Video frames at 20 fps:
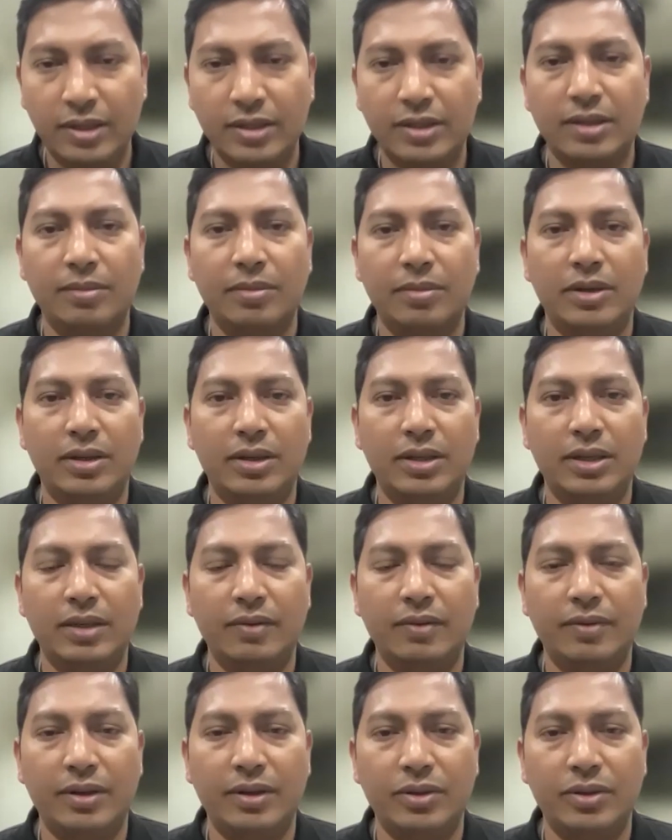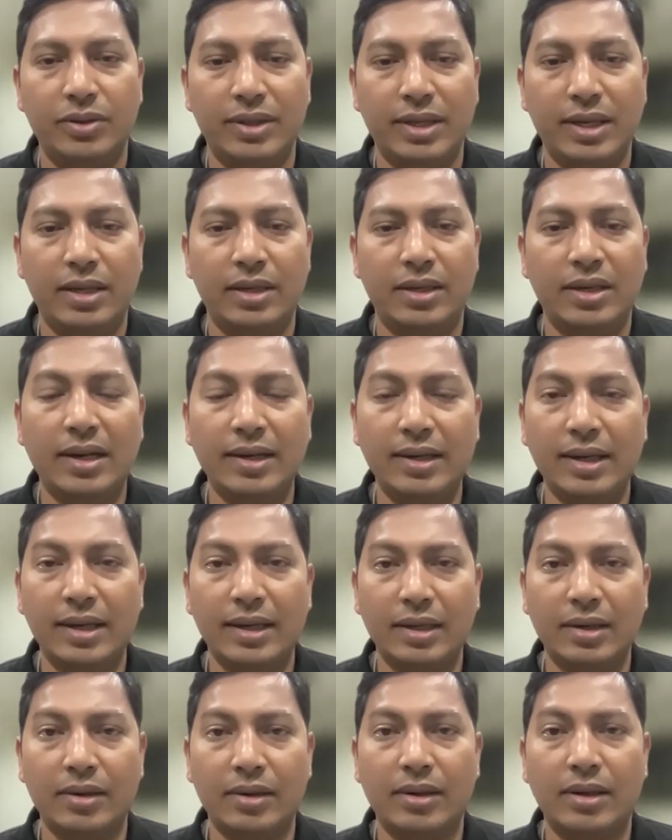Similarly, when you say
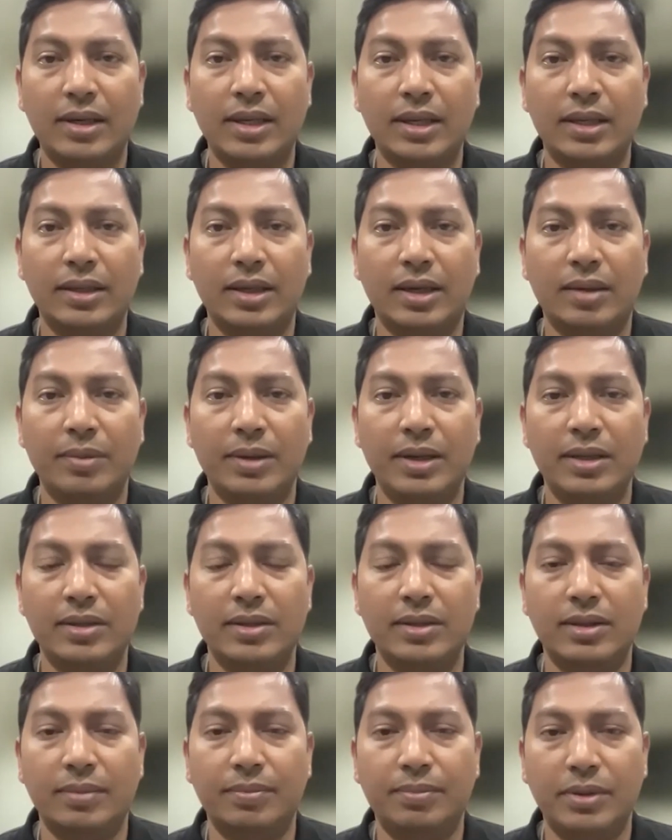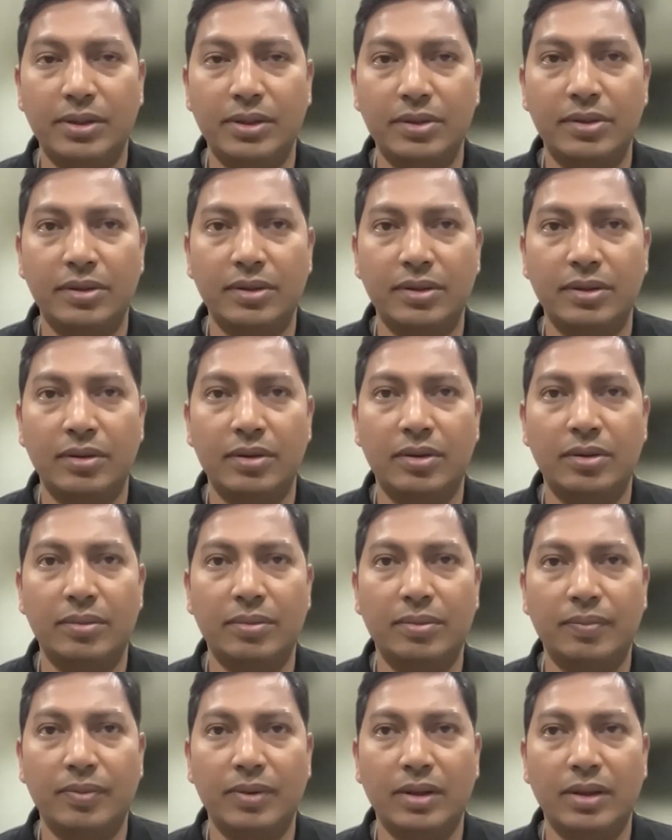non-alcoholic, that means the person or
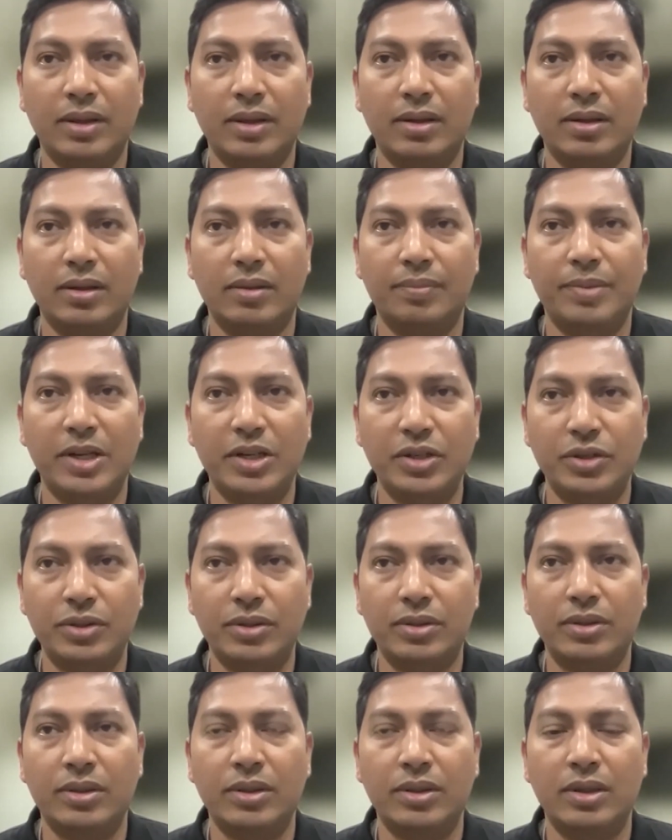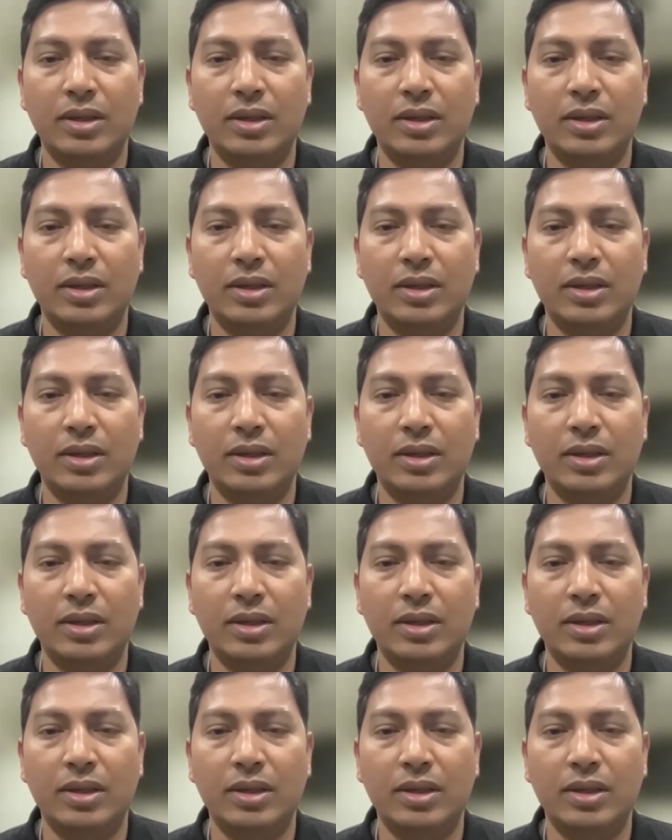the patient